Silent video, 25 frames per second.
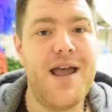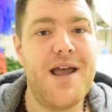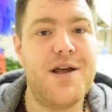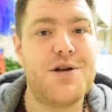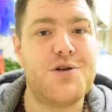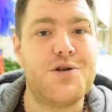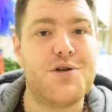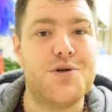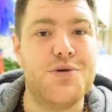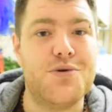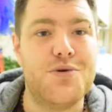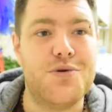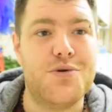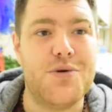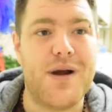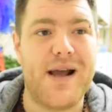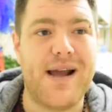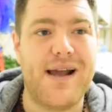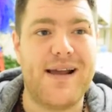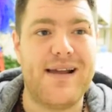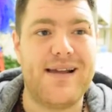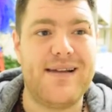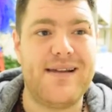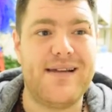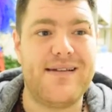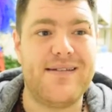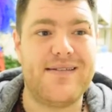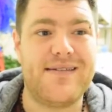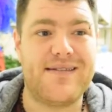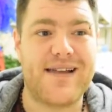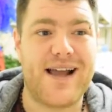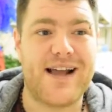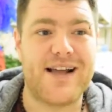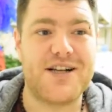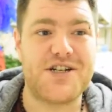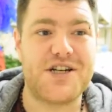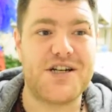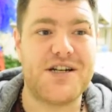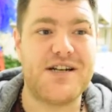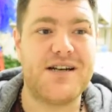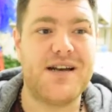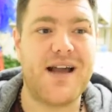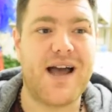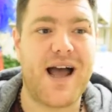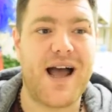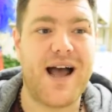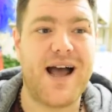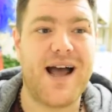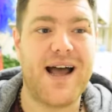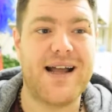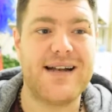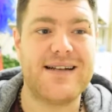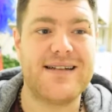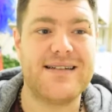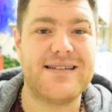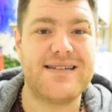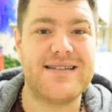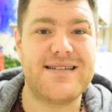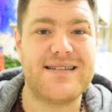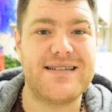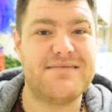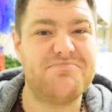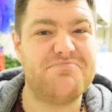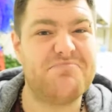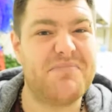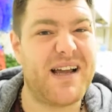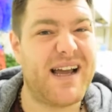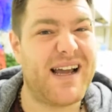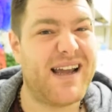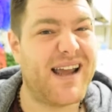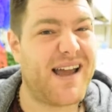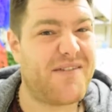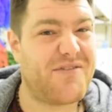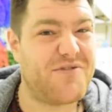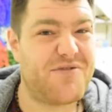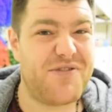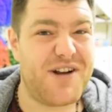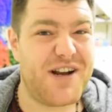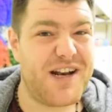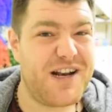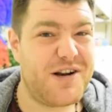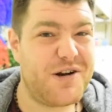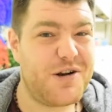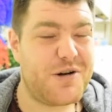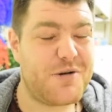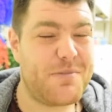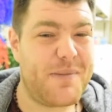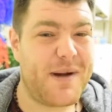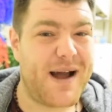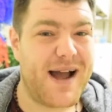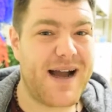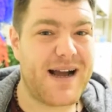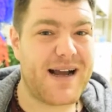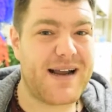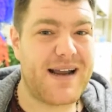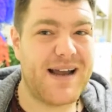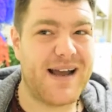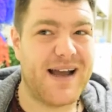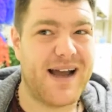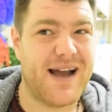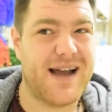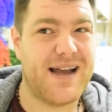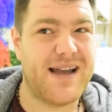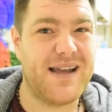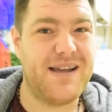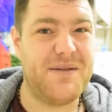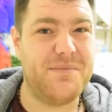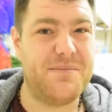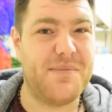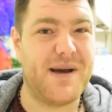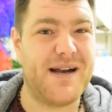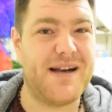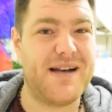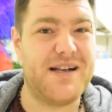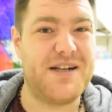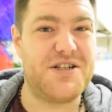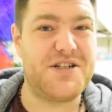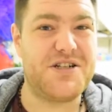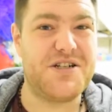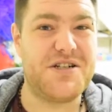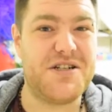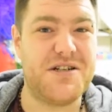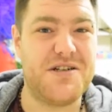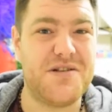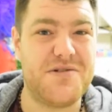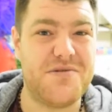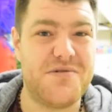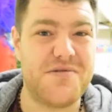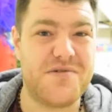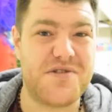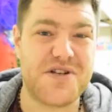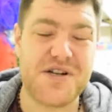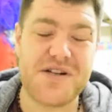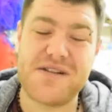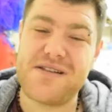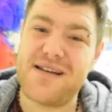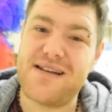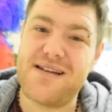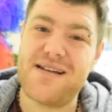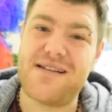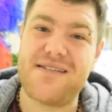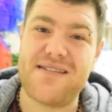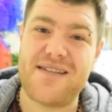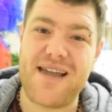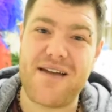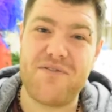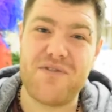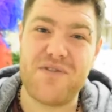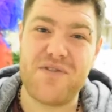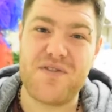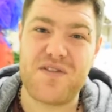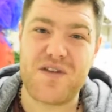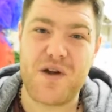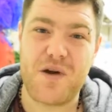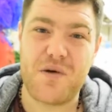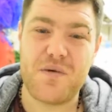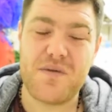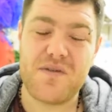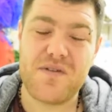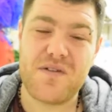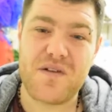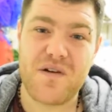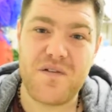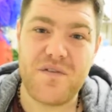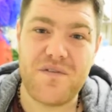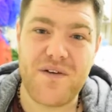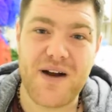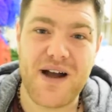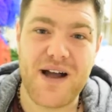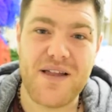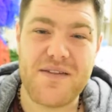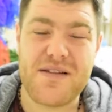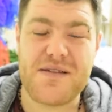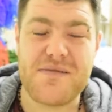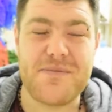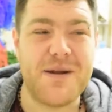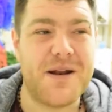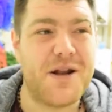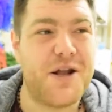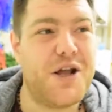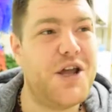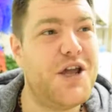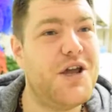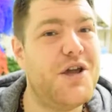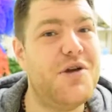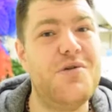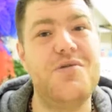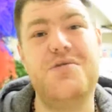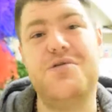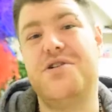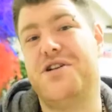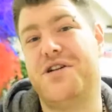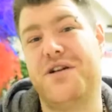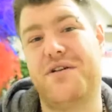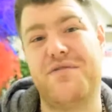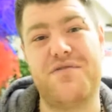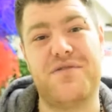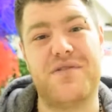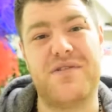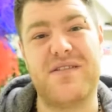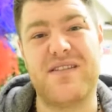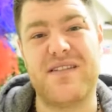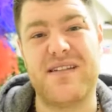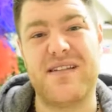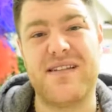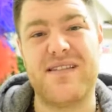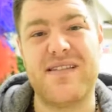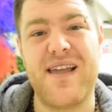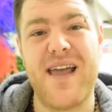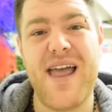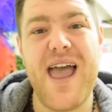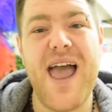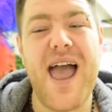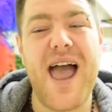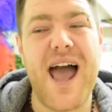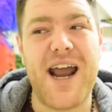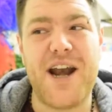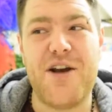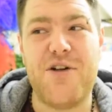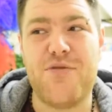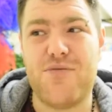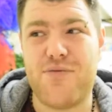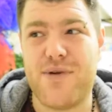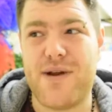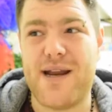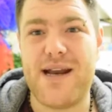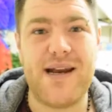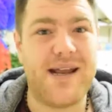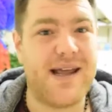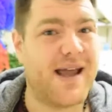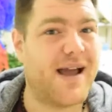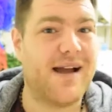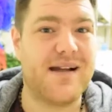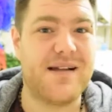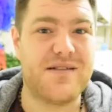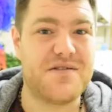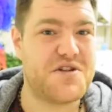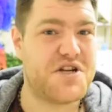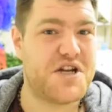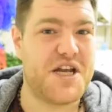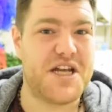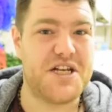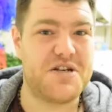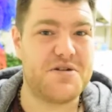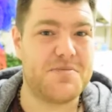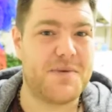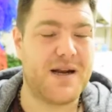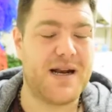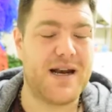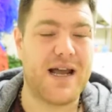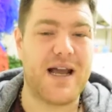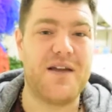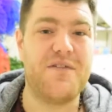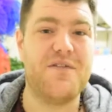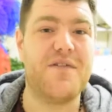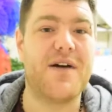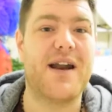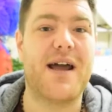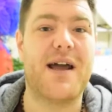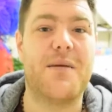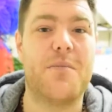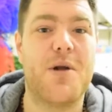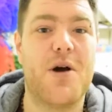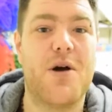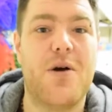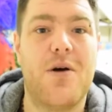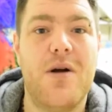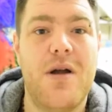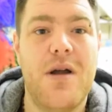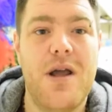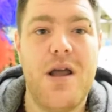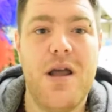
to a session and I haven't really looked back. I managed to lose just under 7 stone so far. There's been huge differences and it really has changed my life. And I'm not